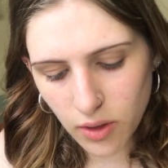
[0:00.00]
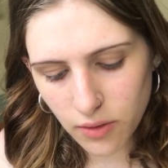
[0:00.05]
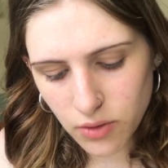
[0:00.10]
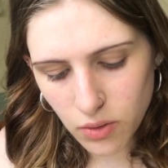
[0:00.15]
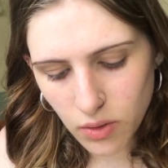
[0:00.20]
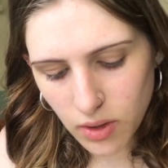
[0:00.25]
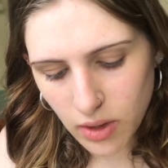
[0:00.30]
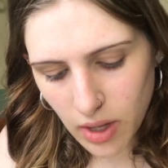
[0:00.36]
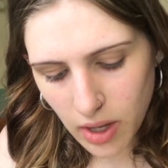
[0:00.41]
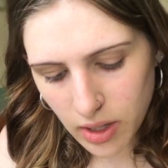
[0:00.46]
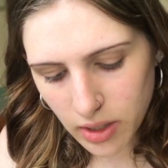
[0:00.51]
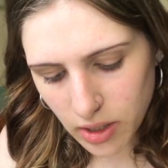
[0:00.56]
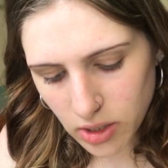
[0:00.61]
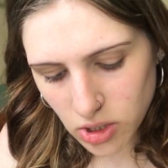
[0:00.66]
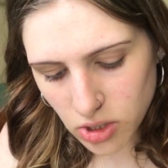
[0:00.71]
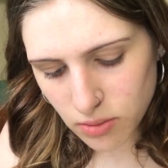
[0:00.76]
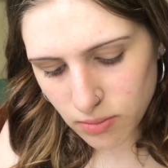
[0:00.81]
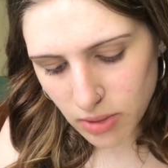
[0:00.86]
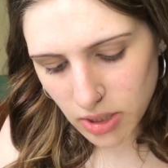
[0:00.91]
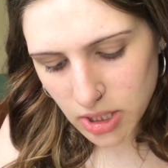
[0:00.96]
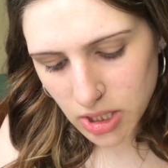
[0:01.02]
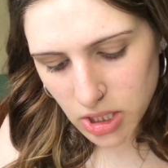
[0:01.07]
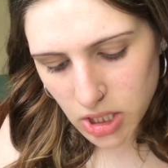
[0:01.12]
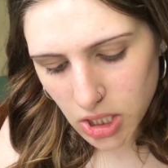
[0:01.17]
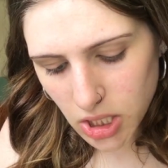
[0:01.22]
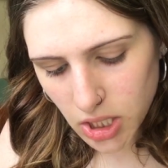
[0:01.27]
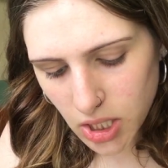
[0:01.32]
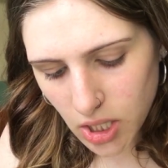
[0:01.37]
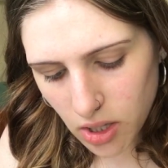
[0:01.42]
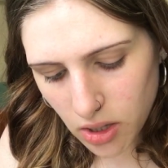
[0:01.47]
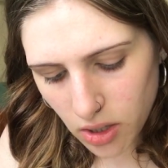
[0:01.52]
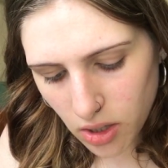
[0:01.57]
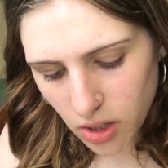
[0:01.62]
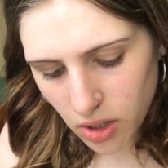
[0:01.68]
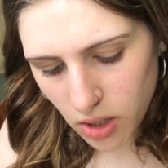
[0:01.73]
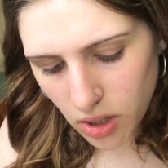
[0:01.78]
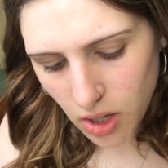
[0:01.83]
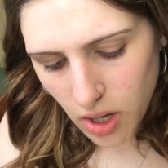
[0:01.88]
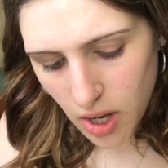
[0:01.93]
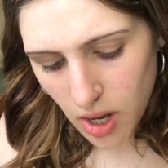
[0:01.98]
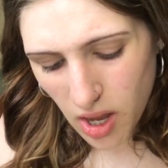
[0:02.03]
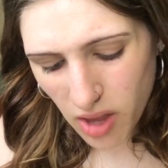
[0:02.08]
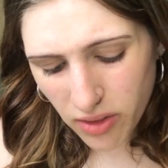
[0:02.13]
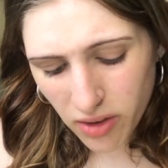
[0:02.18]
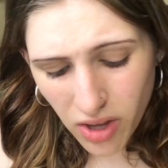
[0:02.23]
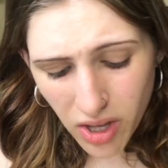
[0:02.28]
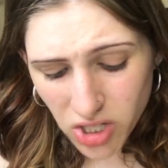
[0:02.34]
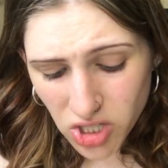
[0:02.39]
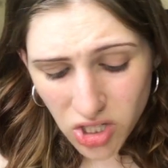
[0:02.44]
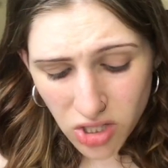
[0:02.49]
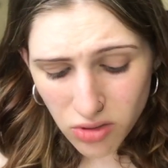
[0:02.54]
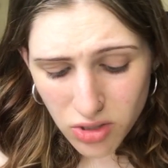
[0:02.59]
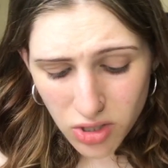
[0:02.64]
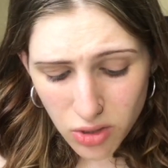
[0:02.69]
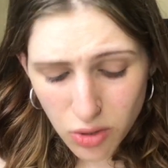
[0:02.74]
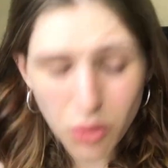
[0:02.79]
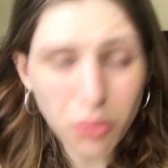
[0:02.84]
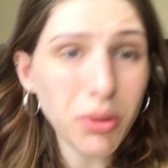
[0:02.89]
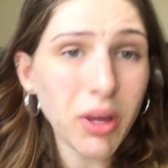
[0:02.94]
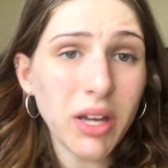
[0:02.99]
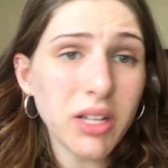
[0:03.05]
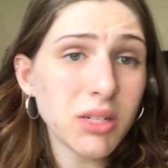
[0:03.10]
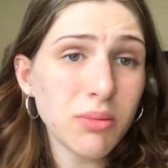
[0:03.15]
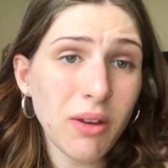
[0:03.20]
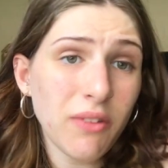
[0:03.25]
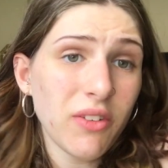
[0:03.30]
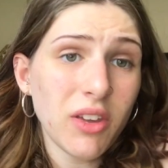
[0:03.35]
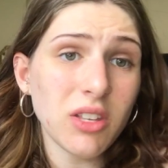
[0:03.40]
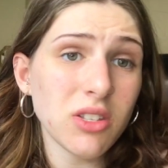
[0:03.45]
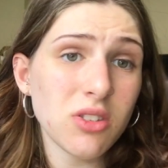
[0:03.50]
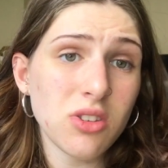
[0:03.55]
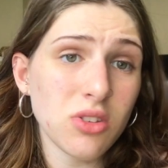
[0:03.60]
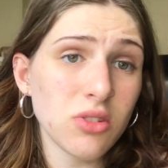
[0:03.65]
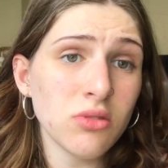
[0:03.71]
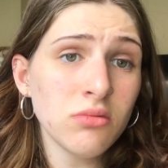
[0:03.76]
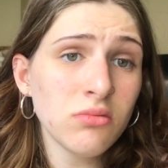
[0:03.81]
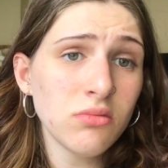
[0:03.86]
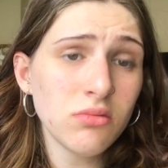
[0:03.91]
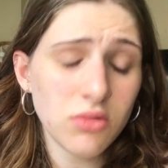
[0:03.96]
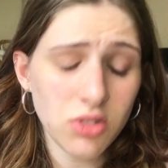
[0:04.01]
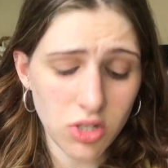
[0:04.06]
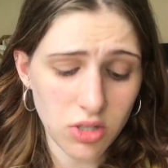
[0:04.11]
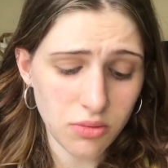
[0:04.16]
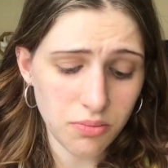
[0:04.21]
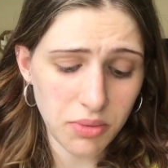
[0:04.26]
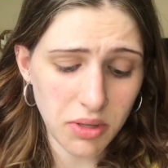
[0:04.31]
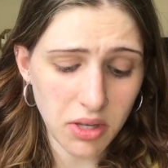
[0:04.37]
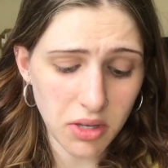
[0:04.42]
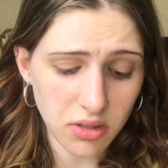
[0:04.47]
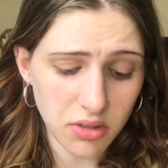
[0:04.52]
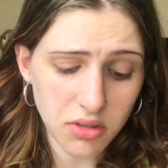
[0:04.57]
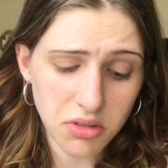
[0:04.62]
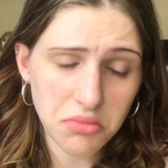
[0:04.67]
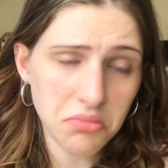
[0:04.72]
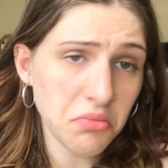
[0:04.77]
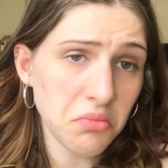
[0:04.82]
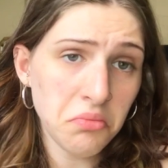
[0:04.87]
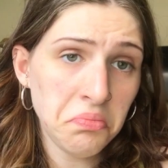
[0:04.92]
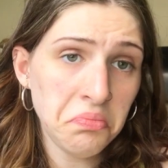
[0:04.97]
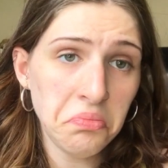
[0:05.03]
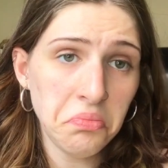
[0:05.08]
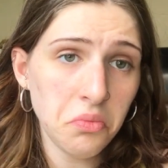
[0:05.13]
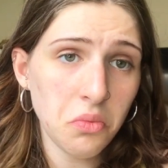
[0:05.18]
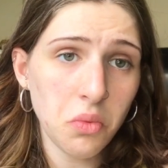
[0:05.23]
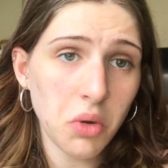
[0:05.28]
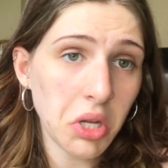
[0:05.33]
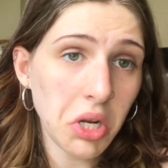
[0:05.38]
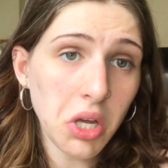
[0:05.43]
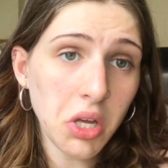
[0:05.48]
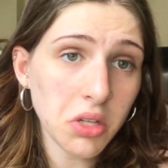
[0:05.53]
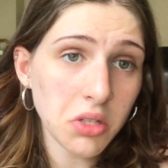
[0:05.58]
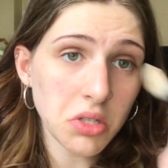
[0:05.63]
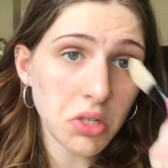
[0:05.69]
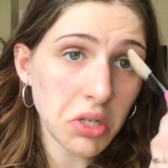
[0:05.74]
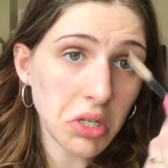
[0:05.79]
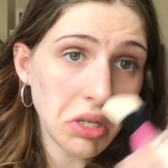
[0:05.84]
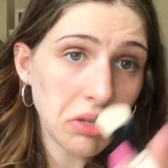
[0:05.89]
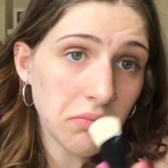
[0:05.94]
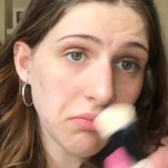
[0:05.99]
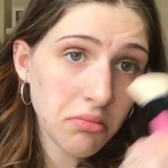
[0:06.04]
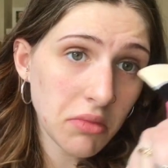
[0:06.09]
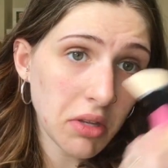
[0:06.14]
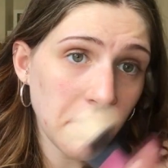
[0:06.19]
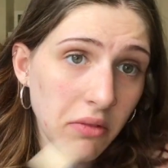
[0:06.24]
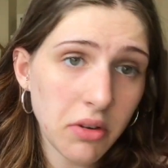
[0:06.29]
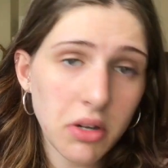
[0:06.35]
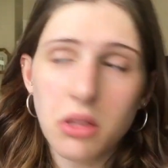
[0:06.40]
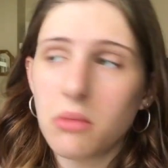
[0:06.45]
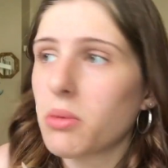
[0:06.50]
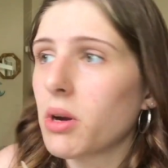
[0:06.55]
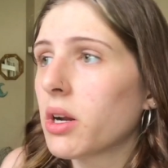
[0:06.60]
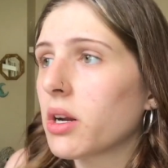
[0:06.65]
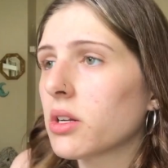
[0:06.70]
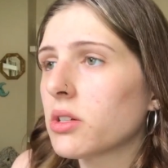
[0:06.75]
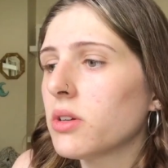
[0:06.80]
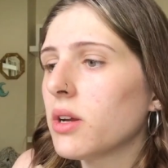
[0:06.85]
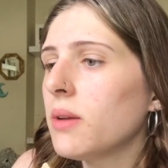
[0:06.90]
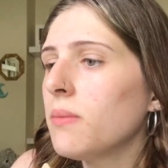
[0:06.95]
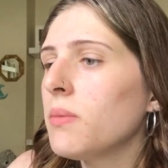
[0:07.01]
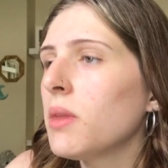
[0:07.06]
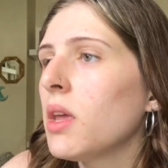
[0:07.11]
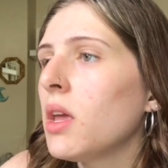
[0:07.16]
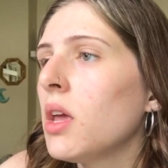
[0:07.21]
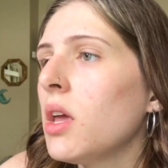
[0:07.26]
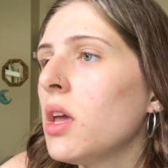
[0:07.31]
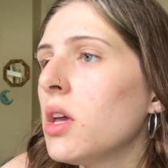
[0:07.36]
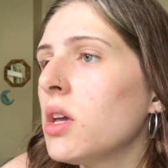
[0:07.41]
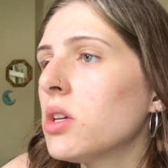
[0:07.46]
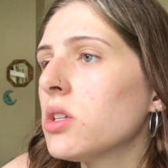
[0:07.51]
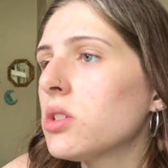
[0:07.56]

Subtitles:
So I love doing that, and I just mix it together, and then I'll actually use it to apply it to my face too, just because why not? It's already covered in the product, right?